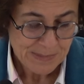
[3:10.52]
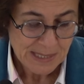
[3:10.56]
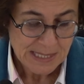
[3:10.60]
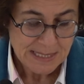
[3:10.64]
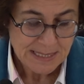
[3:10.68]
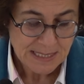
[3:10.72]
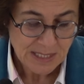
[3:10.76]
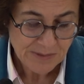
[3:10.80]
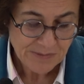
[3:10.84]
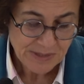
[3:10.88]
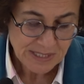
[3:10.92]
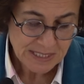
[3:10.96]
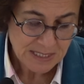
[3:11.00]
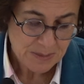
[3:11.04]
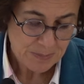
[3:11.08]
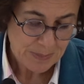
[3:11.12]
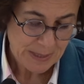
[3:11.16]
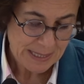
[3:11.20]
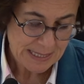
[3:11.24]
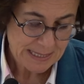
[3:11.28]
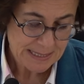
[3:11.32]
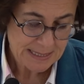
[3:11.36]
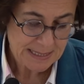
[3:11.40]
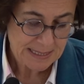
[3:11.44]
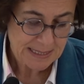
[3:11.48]
Civic
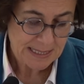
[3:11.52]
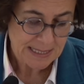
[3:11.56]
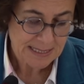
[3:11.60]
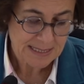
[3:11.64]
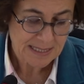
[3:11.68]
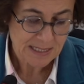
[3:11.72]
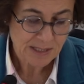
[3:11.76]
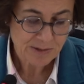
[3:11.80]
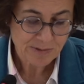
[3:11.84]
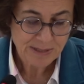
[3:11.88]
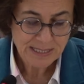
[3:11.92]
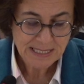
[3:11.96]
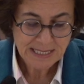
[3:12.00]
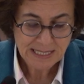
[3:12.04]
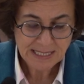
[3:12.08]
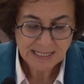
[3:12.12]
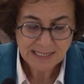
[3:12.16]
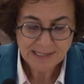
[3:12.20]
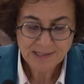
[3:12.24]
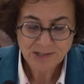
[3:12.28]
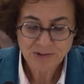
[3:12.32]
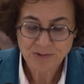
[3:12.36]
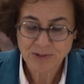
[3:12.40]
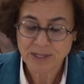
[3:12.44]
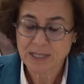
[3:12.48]
space is
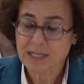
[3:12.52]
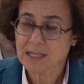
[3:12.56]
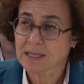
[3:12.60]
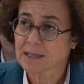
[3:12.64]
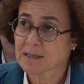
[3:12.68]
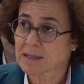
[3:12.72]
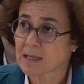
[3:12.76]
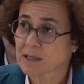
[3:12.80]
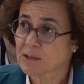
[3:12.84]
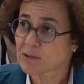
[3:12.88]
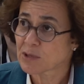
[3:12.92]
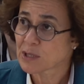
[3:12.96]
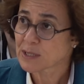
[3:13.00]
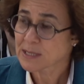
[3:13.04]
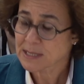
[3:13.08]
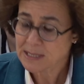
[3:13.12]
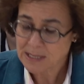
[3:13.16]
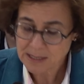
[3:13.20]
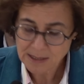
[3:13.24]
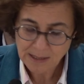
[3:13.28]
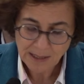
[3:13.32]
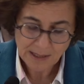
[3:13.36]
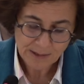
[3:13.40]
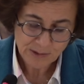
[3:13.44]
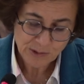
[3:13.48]
increasingly shrinking. Across
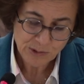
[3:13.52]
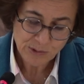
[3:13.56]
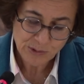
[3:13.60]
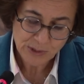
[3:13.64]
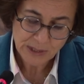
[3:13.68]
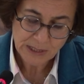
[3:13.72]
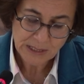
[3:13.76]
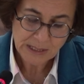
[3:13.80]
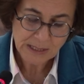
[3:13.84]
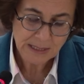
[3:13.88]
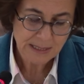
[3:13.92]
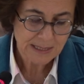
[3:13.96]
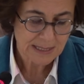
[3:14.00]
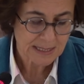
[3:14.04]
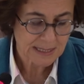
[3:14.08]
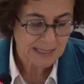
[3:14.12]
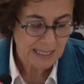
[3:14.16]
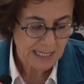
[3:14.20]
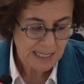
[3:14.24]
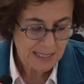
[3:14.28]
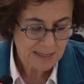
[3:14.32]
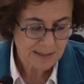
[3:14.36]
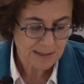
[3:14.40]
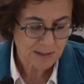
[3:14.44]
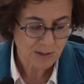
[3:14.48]
the country,
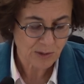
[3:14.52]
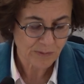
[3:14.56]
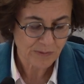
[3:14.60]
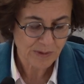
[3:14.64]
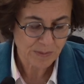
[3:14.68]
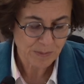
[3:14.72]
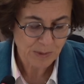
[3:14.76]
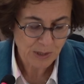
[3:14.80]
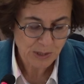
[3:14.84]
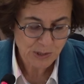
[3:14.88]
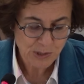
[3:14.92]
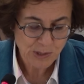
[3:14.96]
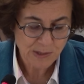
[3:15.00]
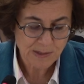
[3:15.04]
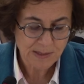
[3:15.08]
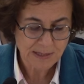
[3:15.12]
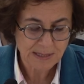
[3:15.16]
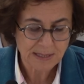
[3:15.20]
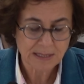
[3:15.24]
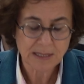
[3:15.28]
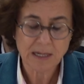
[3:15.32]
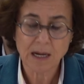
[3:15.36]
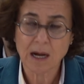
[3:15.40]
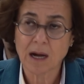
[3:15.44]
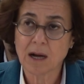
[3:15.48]
states of
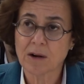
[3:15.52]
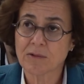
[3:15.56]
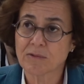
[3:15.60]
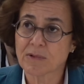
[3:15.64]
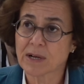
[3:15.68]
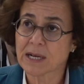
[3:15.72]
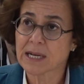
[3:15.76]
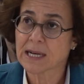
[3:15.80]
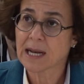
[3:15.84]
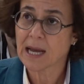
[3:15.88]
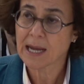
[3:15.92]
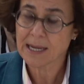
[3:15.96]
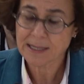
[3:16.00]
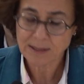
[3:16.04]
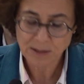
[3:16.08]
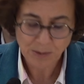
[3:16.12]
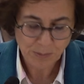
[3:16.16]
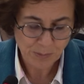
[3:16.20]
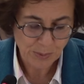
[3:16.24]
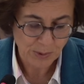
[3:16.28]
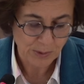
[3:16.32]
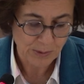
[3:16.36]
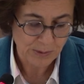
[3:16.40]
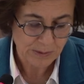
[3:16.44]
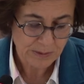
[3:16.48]
emergency are relied
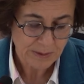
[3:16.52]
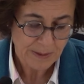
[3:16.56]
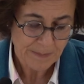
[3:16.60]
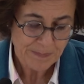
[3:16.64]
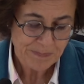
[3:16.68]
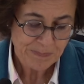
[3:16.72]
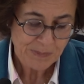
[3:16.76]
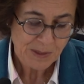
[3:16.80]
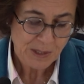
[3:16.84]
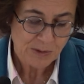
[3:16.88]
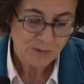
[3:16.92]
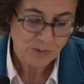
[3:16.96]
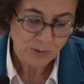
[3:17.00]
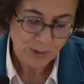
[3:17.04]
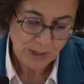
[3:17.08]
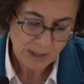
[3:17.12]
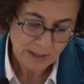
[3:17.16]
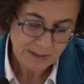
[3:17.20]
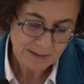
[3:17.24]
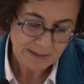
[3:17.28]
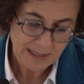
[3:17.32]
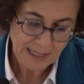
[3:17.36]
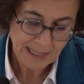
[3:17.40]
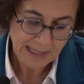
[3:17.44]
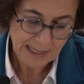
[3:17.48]
upon to
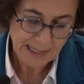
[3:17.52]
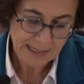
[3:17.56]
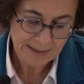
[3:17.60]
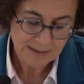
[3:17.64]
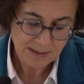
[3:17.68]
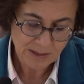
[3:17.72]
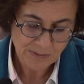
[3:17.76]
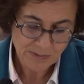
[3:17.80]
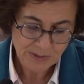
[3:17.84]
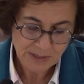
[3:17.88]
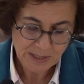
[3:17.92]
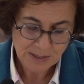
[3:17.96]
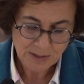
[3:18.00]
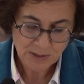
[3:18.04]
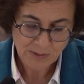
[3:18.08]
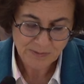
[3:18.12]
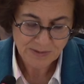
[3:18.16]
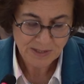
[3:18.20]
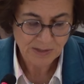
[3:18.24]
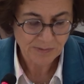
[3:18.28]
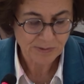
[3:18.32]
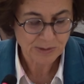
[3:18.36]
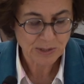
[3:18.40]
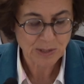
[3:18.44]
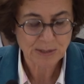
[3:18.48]
curtail activities of
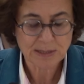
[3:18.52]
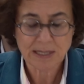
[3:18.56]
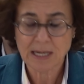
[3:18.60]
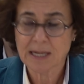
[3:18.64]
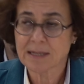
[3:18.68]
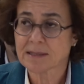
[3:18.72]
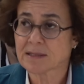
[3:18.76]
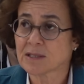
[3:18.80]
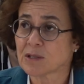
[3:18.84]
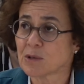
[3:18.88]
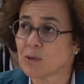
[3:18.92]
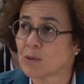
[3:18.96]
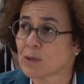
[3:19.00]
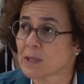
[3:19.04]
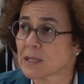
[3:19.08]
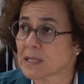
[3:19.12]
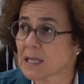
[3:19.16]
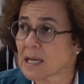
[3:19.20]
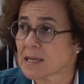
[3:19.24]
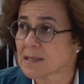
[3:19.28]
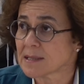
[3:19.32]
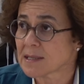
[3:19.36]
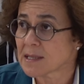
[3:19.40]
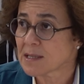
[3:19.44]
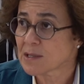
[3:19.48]
civil society
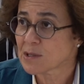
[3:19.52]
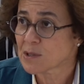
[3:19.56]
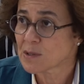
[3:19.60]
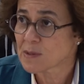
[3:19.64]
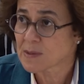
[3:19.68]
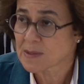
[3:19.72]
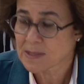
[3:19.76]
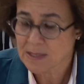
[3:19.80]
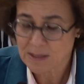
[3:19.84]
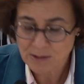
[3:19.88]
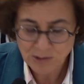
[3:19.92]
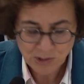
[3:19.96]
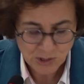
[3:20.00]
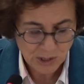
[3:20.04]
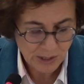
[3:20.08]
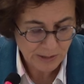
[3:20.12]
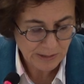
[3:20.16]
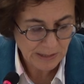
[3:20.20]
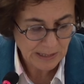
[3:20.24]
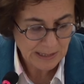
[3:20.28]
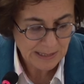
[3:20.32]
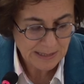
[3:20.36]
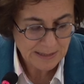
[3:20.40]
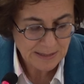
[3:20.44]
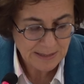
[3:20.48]
organizations and
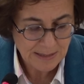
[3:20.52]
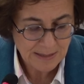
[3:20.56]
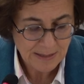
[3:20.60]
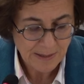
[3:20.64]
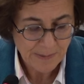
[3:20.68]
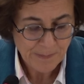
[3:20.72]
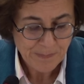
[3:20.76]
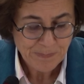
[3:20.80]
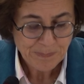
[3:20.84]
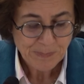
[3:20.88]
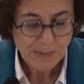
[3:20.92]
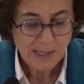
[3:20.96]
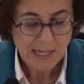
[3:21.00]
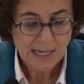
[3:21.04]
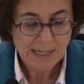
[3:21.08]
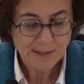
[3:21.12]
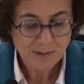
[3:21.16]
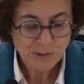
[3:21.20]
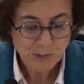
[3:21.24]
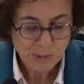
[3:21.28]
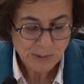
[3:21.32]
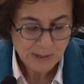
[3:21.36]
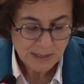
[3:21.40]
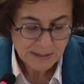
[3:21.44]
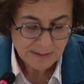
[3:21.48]
journalists and
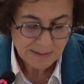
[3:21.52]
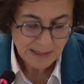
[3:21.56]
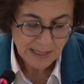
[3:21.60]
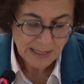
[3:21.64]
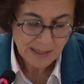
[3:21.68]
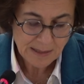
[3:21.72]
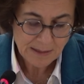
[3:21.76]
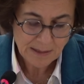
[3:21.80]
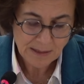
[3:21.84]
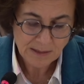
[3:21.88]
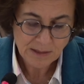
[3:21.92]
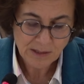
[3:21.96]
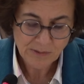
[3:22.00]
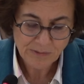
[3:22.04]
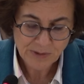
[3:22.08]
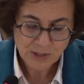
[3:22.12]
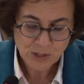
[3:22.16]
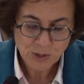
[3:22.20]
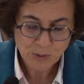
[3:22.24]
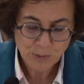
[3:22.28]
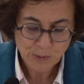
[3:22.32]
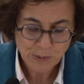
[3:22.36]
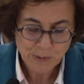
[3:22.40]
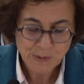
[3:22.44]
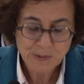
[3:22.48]
to detain
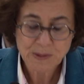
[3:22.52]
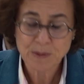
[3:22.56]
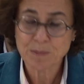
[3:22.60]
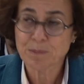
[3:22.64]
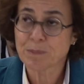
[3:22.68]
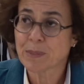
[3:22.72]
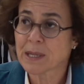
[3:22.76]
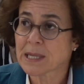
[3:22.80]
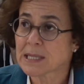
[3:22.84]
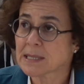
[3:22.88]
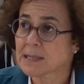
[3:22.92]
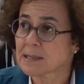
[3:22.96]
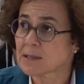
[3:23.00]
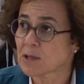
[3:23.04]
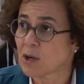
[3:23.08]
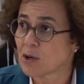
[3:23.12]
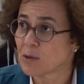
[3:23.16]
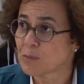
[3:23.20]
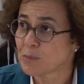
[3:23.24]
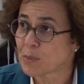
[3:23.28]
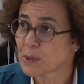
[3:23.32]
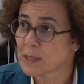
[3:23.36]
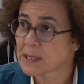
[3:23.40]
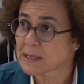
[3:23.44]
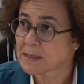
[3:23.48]
individuals based
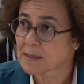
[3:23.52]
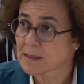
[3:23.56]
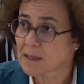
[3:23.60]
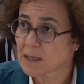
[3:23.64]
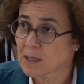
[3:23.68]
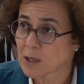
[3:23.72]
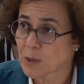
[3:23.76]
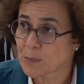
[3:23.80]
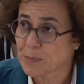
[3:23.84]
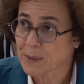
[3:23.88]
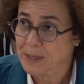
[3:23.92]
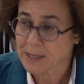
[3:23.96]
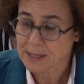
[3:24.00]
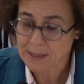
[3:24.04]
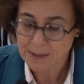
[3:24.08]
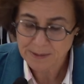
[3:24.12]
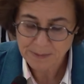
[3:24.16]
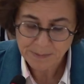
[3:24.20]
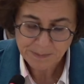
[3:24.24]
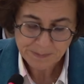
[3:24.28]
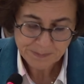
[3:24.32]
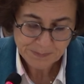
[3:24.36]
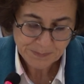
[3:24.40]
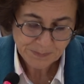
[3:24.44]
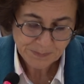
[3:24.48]
on political opinion.